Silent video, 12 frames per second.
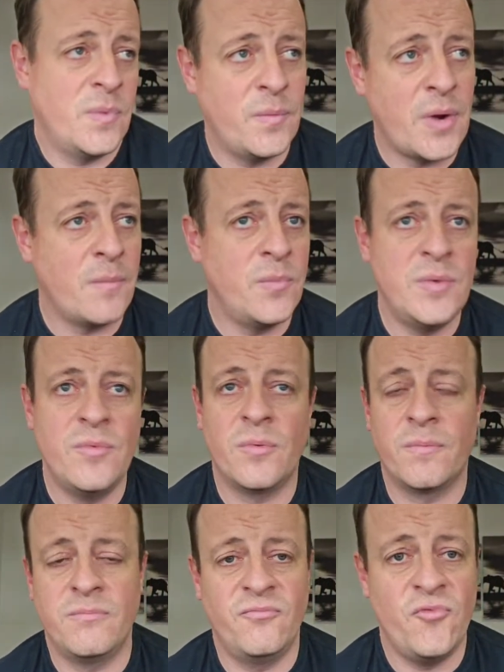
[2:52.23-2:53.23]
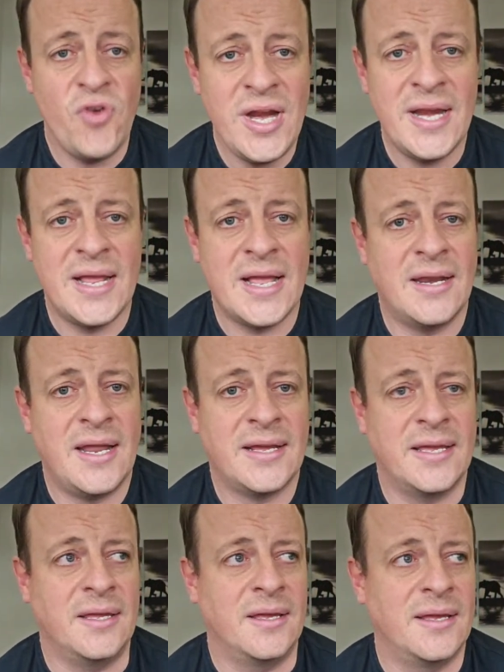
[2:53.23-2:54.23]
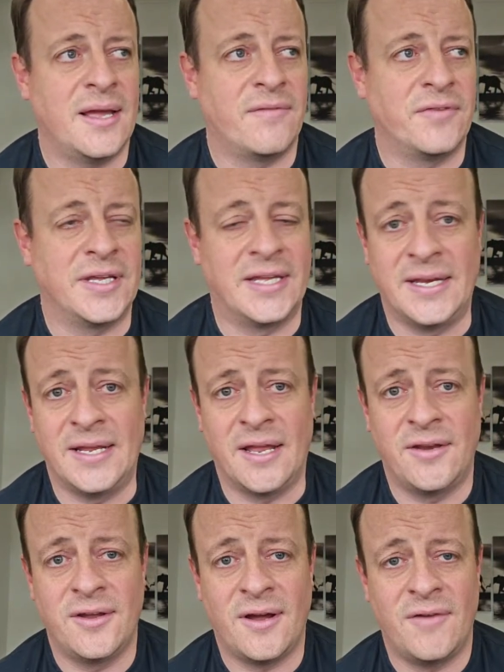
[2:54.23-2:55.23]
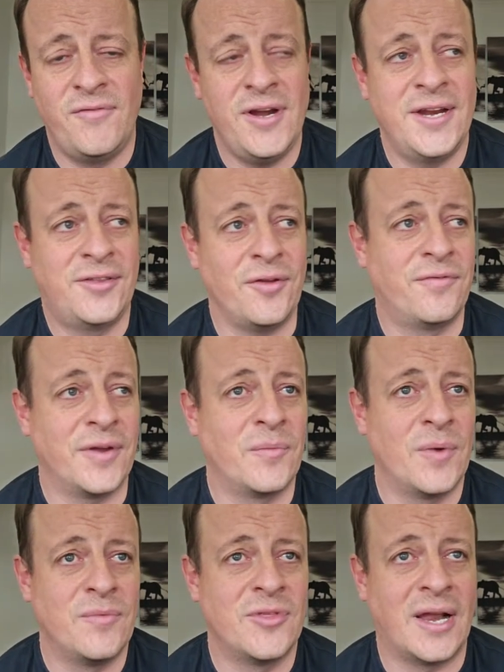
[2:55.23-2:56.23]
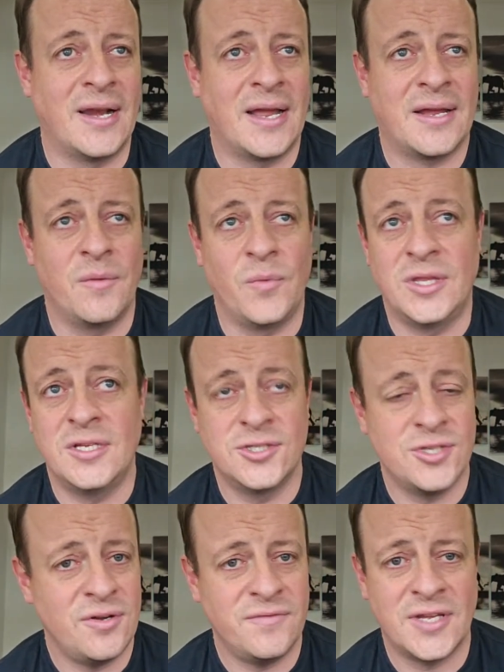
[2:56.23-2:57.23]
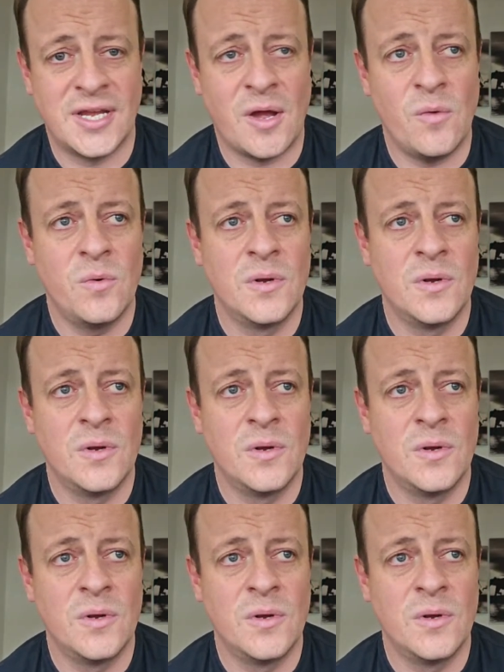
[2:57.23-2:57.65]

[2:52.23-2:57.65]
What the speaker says: And we were really unlucky, I think, in the end. I really do think we was unlucky. We deserved the goal.